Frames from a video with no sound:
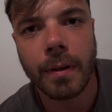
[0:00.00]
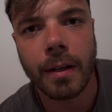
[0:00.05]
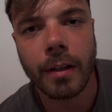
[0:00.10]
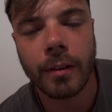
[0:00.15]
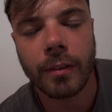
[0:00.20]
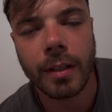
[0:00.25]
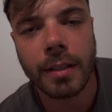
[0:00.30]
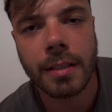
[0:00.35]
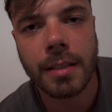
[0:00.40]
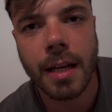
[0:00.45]
And I
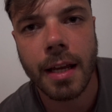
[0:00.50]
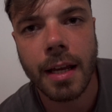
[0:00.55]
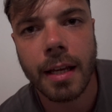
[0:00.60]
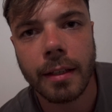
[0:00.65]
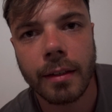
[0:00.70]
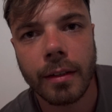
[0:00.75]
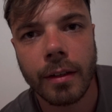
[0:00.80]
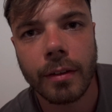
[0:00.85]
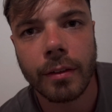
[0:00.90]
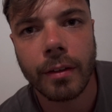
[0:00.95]
said, yeah. He
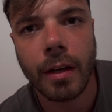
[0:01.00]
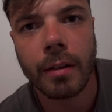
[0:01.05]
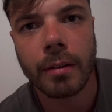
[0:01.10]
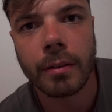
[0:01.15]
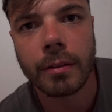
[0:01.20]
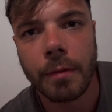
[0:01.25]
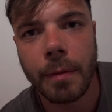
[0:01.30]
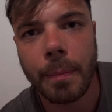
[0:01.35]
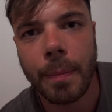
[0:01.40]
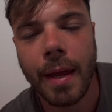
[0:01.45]
goes, oh,
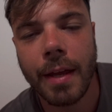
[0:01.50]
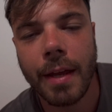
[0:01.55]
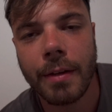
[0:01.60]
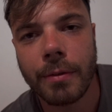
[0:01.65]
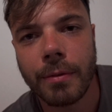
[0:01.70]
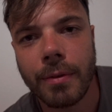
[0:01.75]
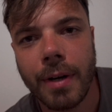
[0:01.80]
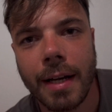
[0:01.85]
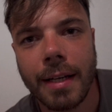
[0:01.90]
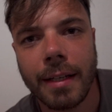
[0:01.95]
have you paid
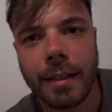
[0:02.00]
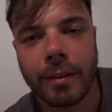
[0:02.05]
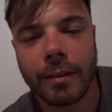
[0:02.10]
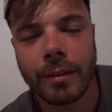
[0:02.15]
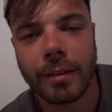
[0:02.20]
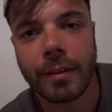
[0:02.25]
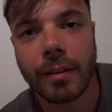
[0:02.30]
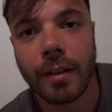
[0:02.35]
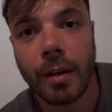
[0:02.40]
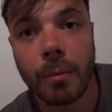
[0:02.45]
already? And I was
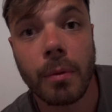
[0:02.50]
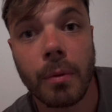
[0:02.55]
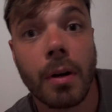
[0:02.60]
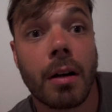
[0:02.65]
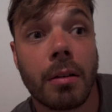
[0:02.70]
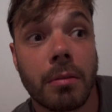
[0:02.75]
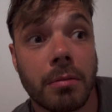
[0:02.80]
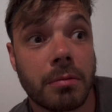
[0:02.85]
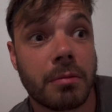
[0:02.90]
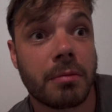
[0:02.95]
just like,
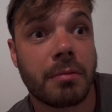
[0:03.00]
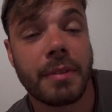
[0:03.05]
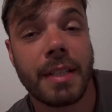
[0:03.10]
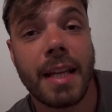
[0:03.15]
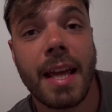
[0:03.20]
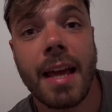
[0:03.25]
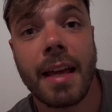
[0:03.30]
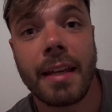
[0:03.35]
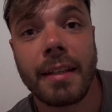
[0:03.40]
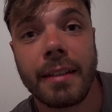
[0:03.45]
well,
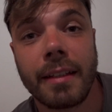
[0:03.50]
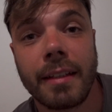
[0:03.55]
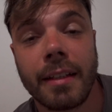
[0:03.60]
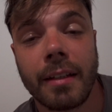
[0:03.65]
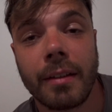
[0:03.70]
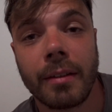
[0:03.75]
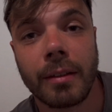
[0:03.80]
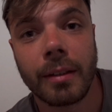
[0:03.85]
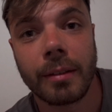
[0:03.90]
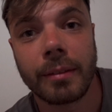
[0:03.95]
yeah, you
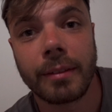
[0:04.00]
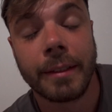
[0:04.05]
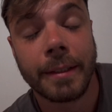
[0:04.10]
know,